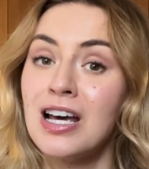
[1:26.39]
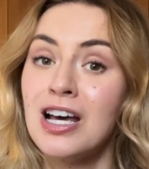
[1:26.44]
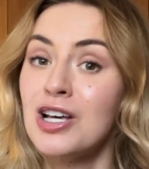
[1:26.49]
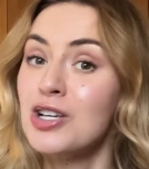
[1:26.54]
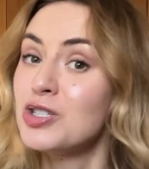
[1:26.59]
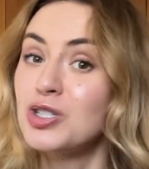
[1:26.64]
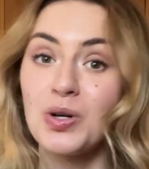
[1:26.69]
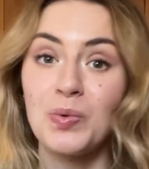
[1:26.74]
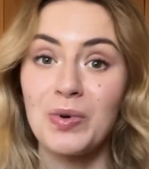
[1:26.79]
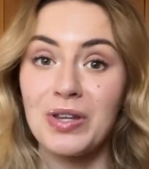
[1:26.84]

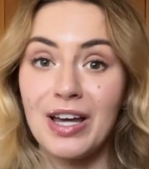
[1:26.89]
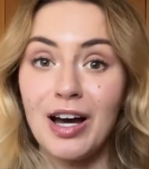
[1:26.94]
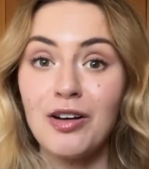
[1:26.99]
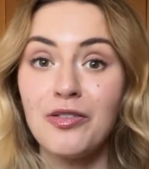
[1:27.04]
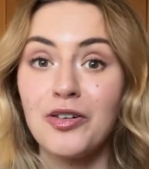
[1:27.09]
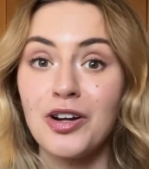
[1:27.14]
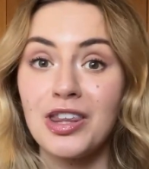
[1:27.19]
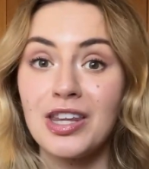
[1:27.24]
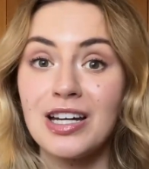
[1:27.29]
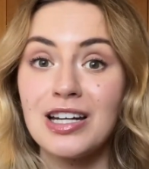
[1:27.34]
So without
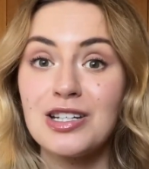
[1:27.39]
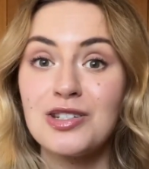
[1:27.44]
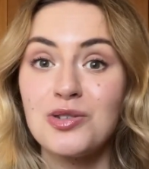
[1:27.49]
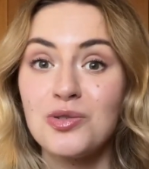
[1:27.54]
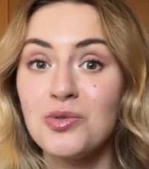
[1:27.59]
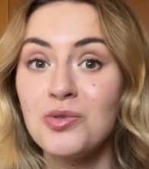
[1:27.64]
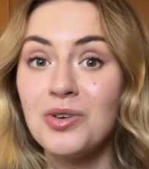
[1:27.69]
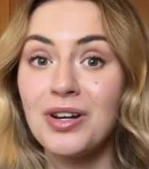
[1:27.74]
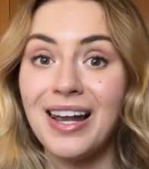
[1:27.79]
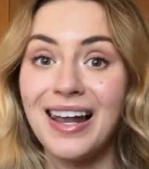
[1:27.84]
further
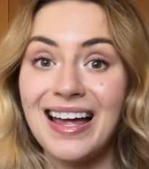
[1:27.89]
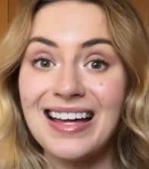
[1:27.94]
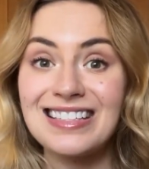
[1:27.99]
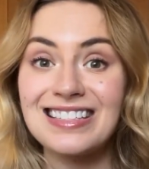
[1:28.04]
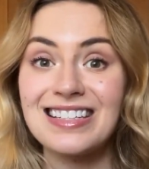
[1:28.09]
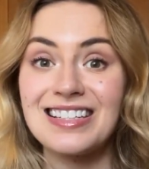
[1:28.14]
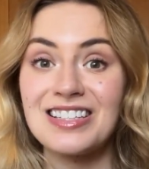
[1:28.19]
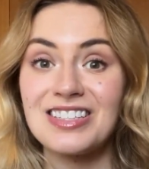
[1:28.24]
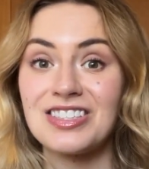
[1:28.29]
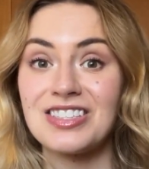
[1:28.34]
ado,
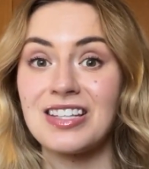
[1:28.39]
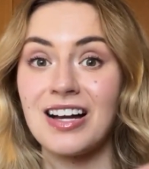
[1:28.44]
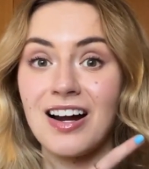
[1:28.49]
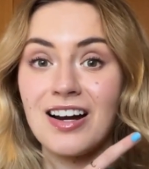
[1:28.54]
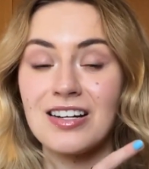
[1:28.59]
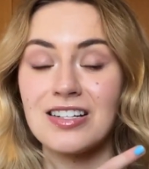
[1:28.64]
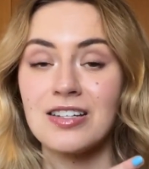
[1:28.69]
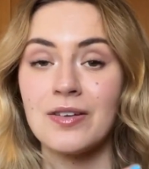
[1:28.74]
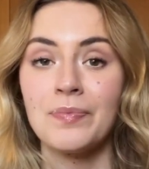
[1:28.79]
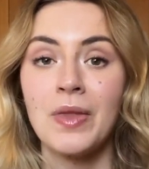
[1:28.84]
let's
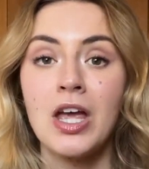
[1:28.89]
start.